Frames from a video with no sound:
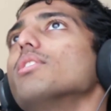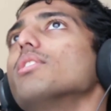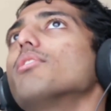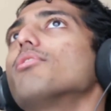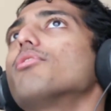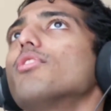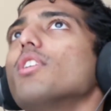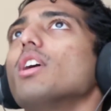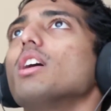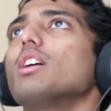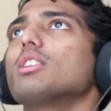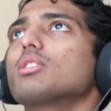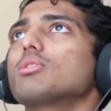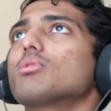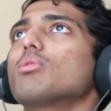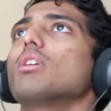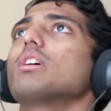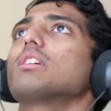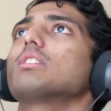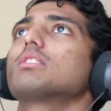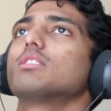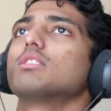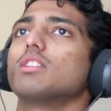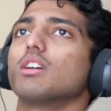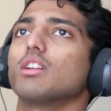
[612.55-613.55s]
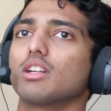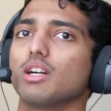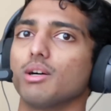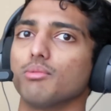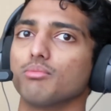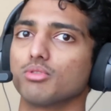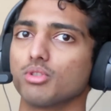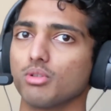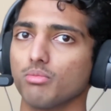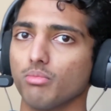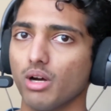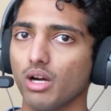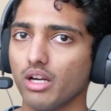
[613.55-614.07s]
first question that comes
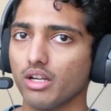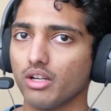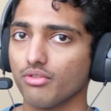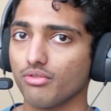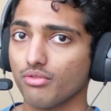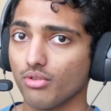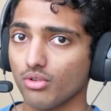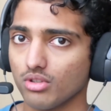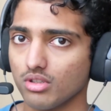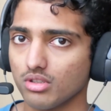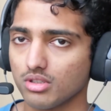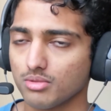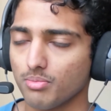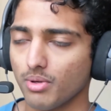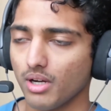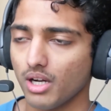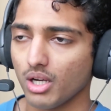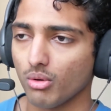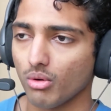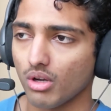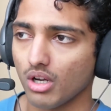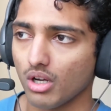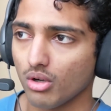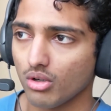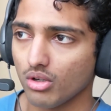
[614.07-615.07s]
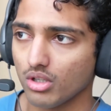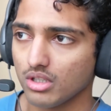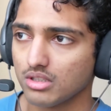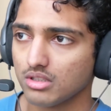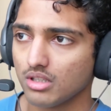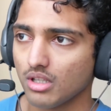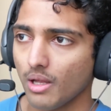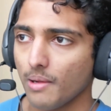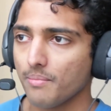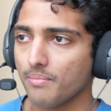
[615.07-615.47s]
to mind for this spyware is